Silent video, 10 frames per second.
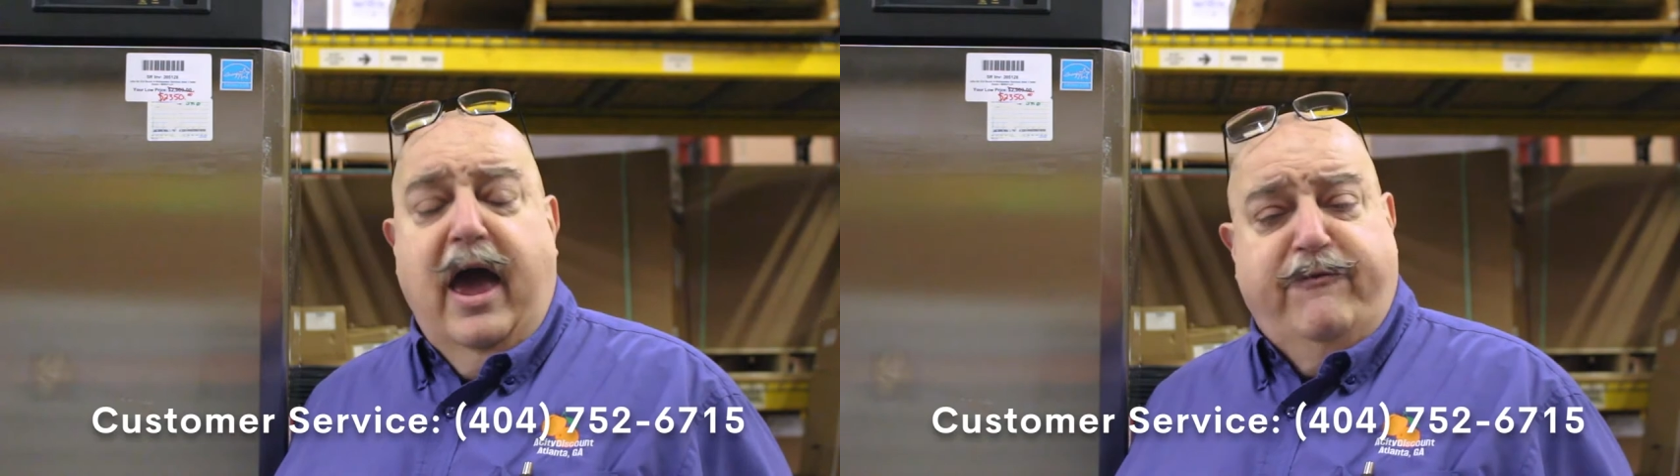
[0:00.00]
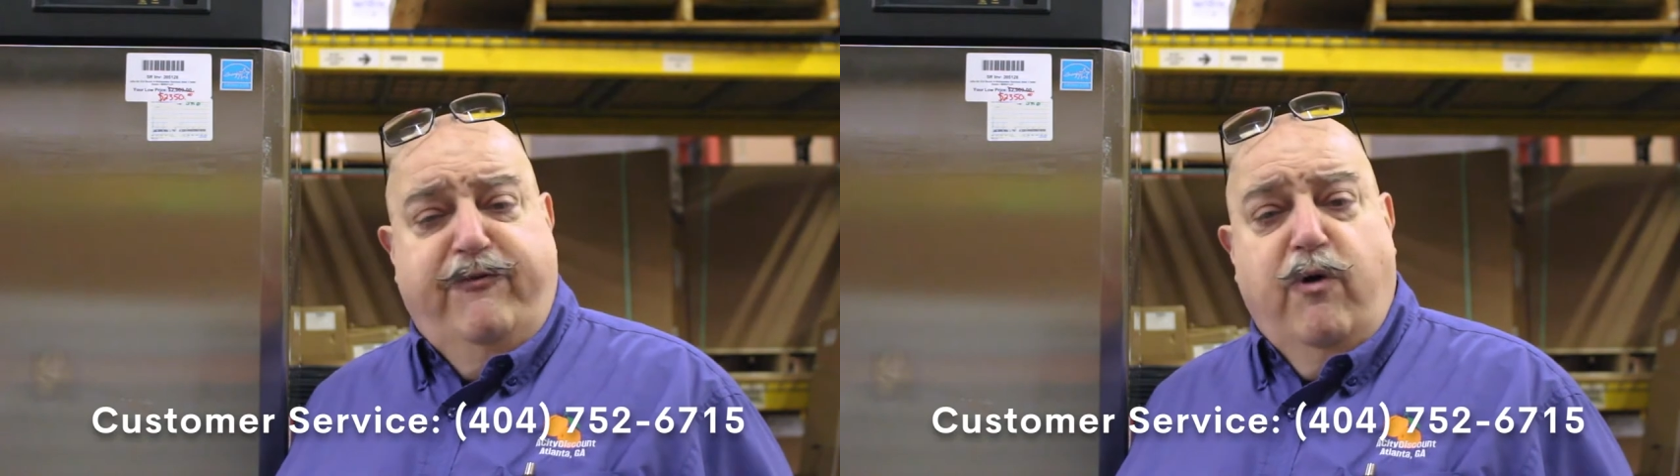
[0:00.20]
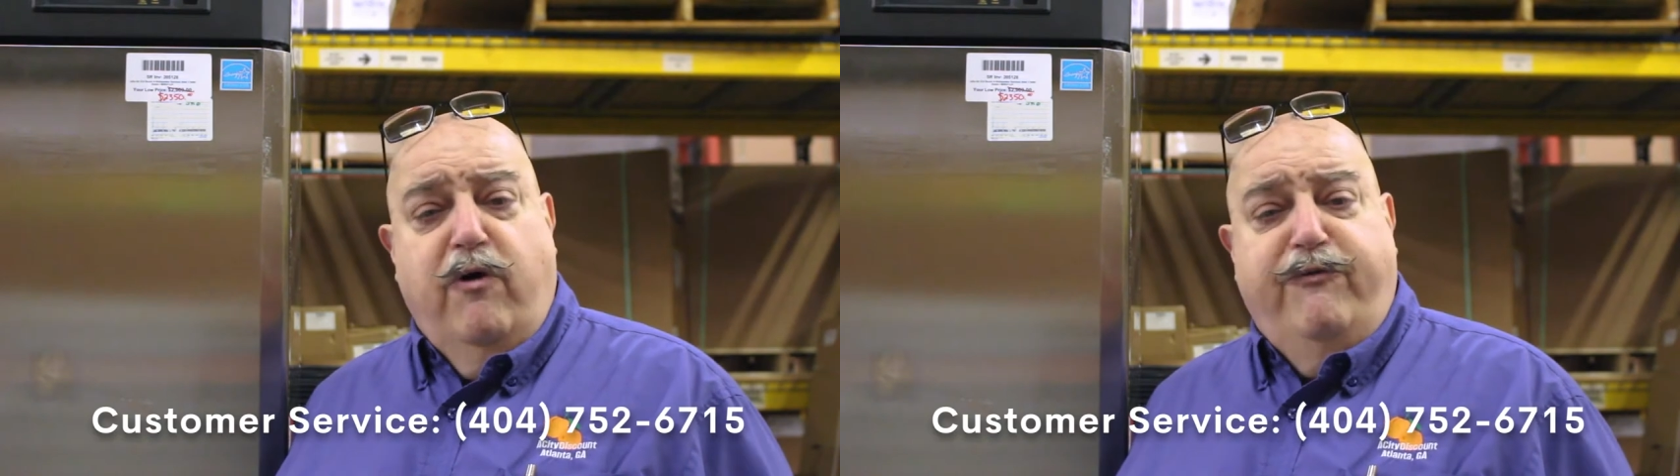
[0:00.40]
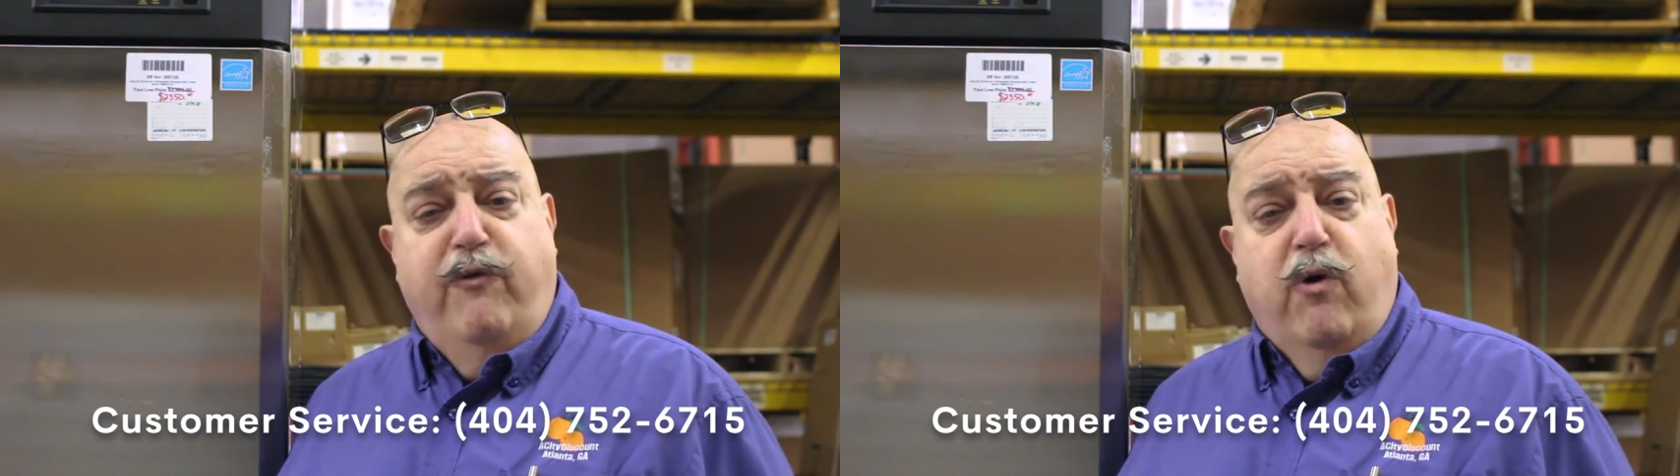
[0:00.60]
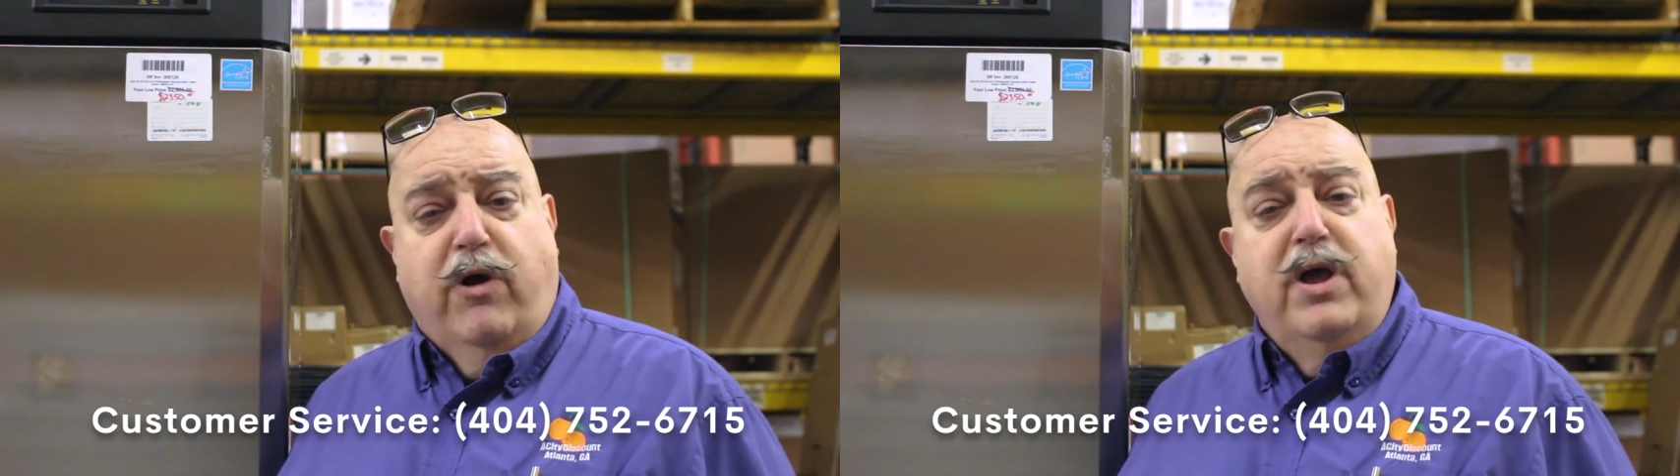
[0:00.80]
at
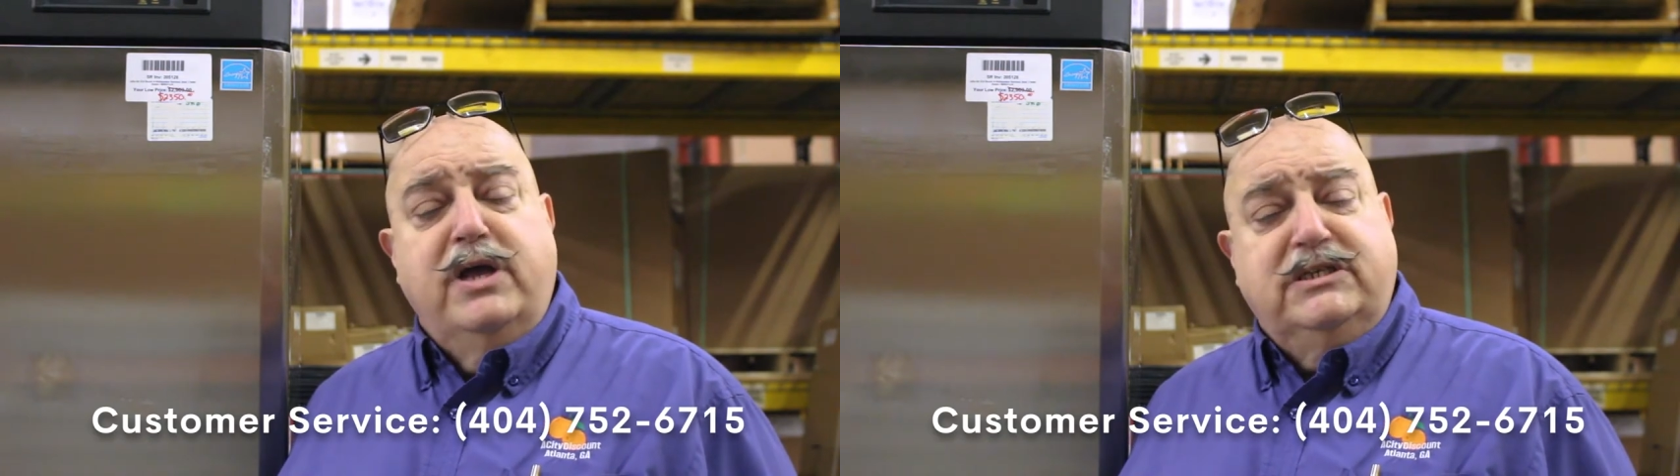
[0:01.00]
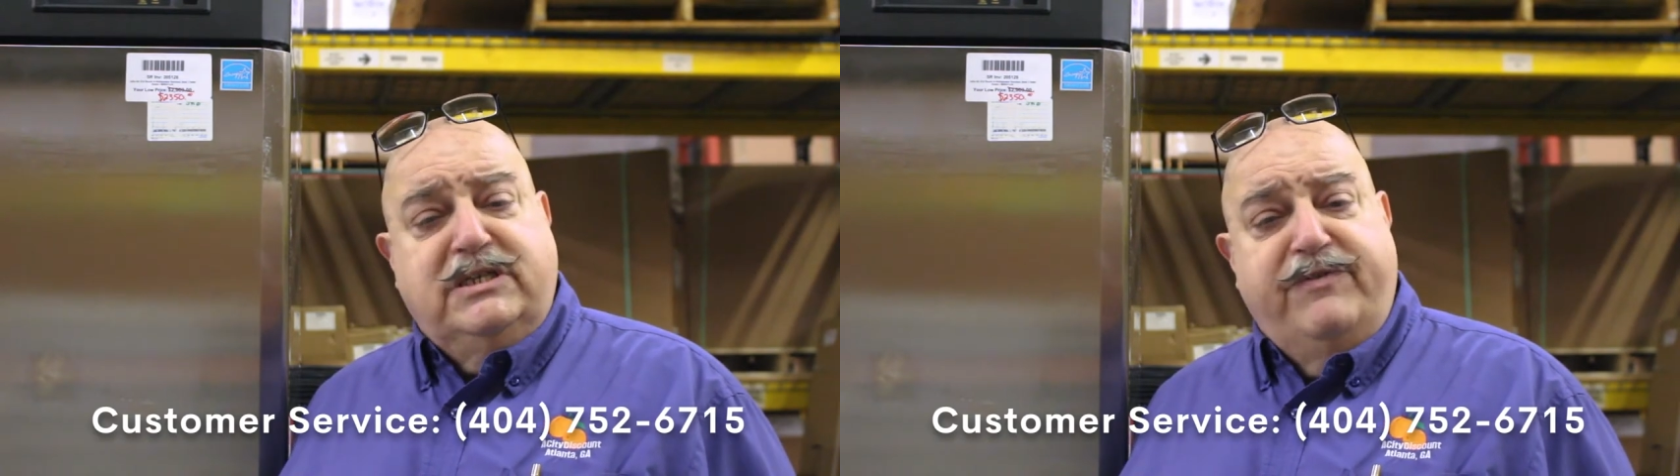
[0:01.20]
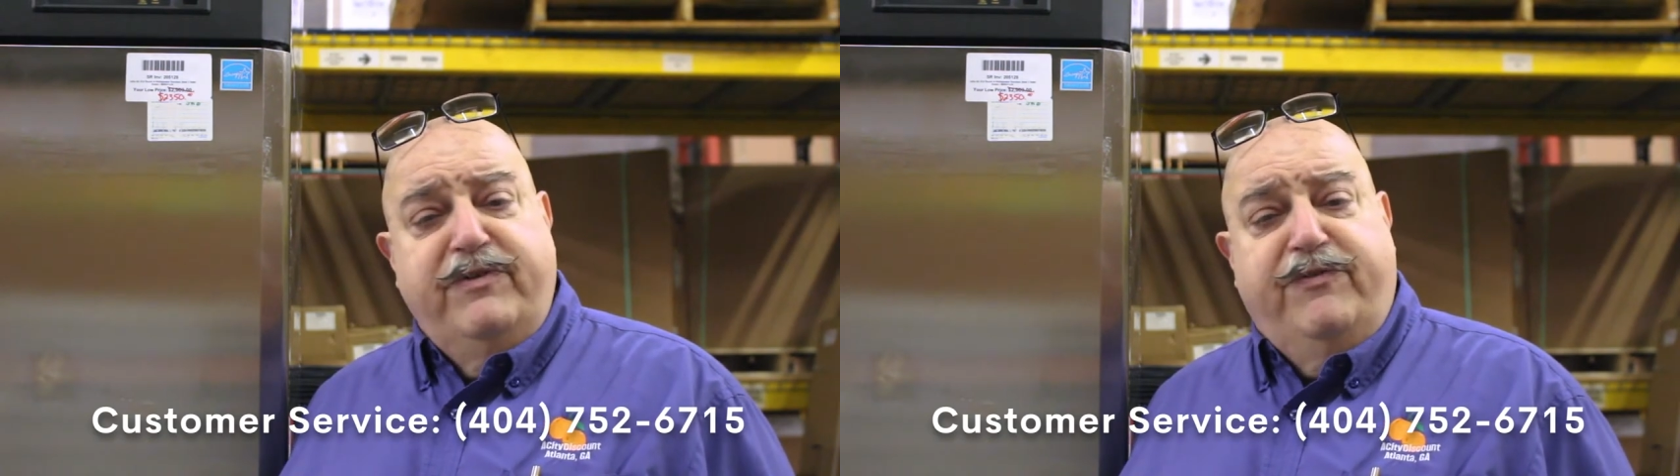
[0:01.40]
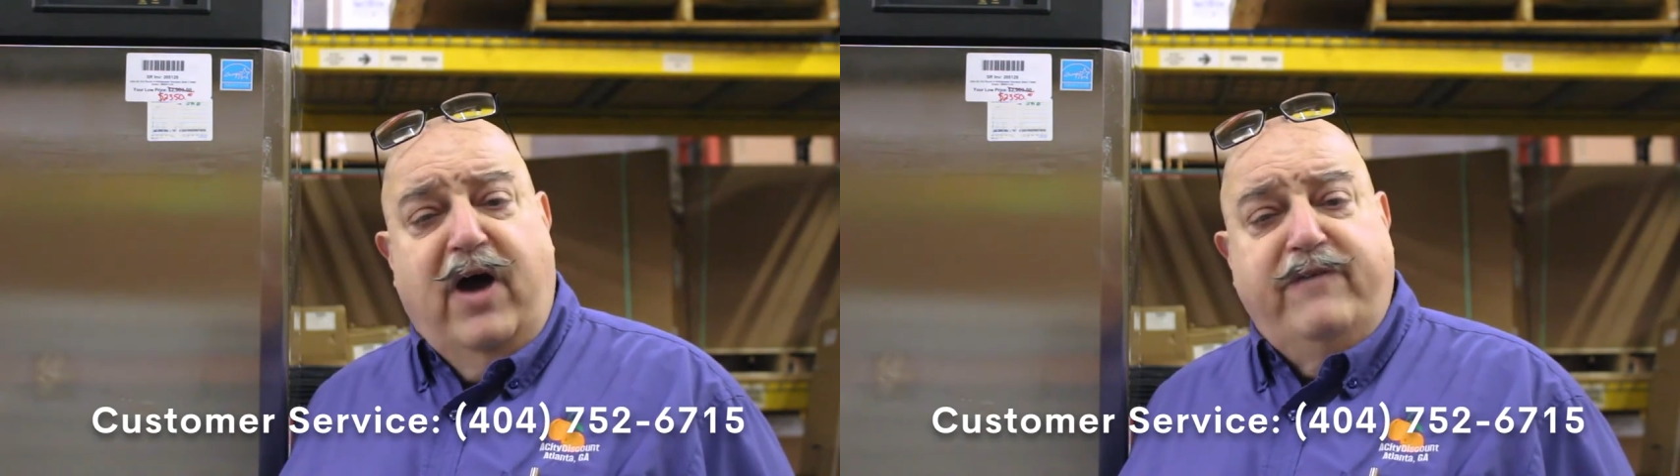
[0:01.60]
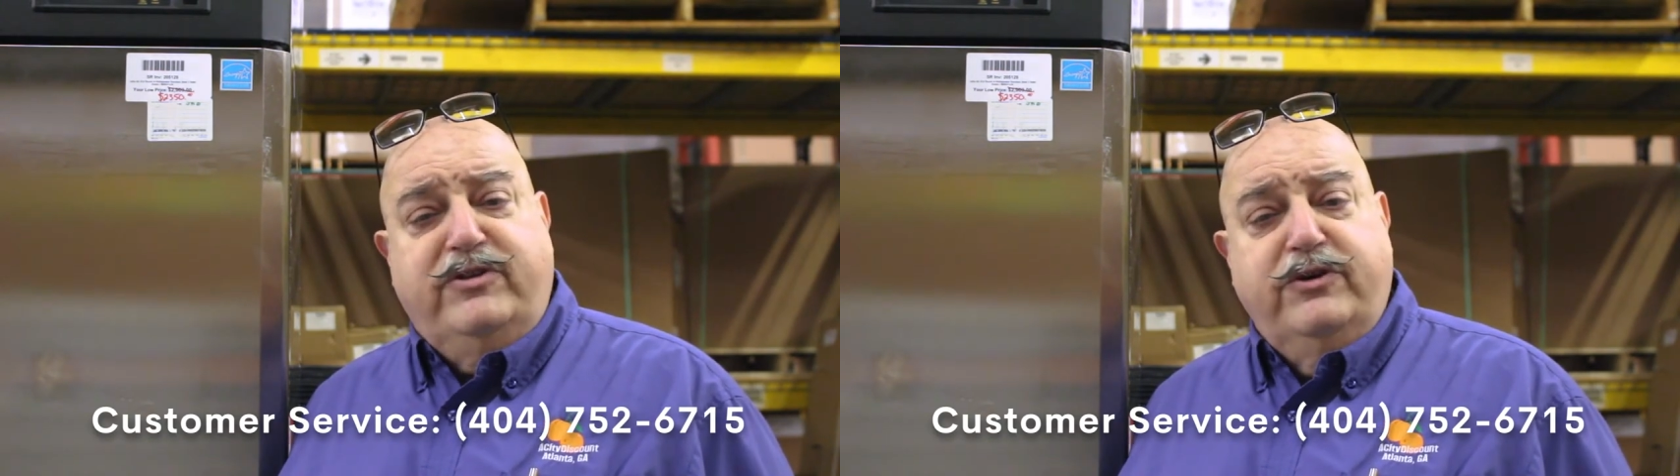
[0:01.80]
404
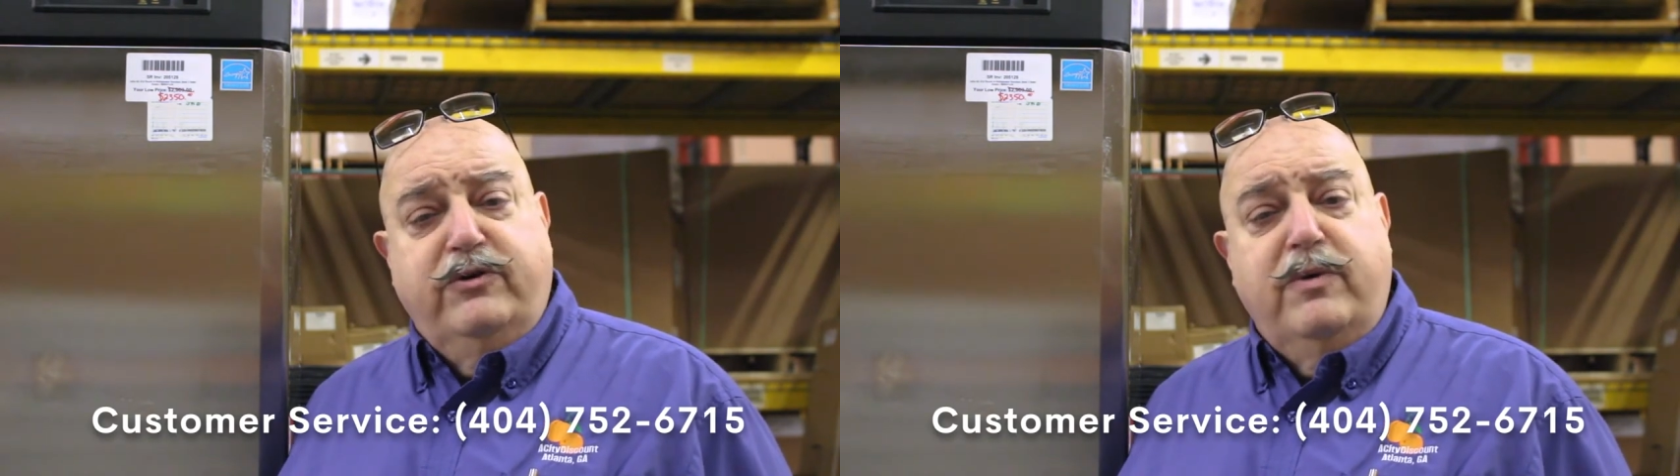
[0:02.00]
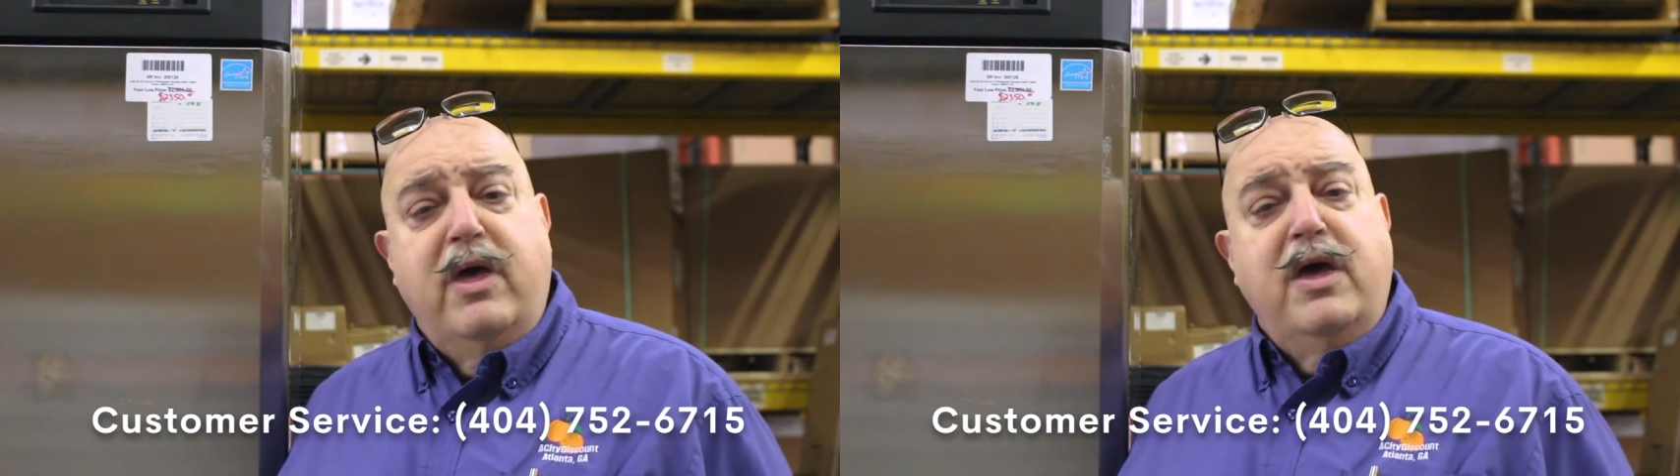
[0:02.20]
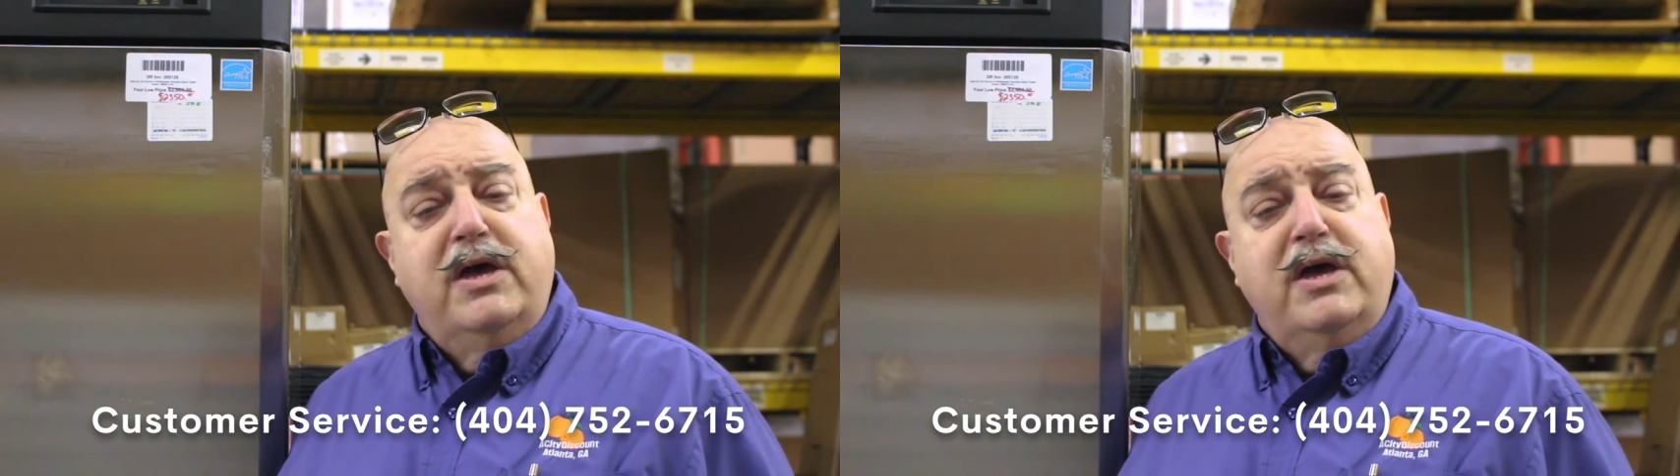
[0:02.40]
752